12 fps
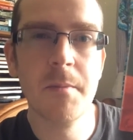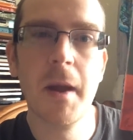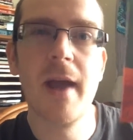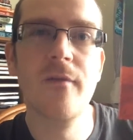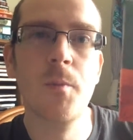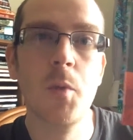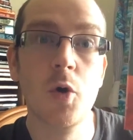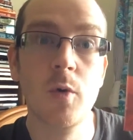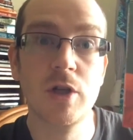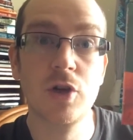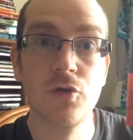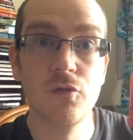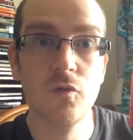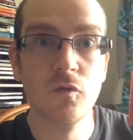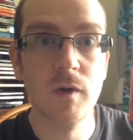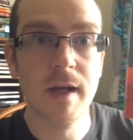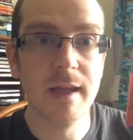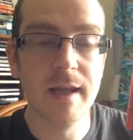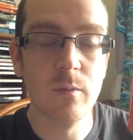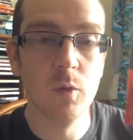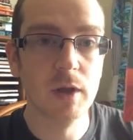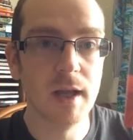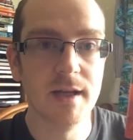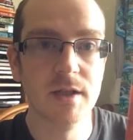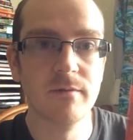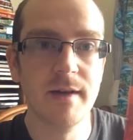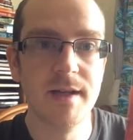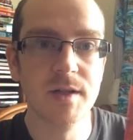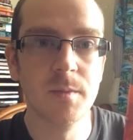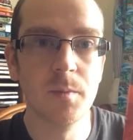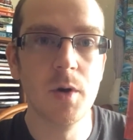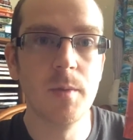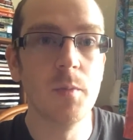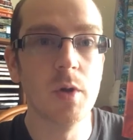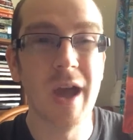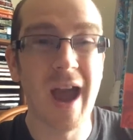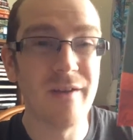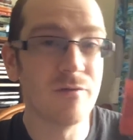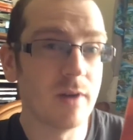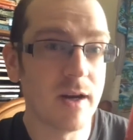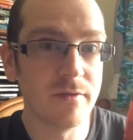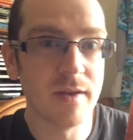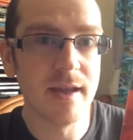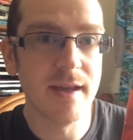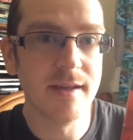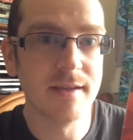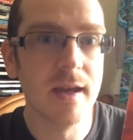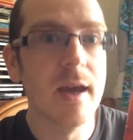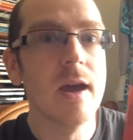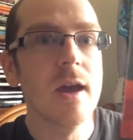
You might have a book which you really would like to read at some point, but you haven't read it for years.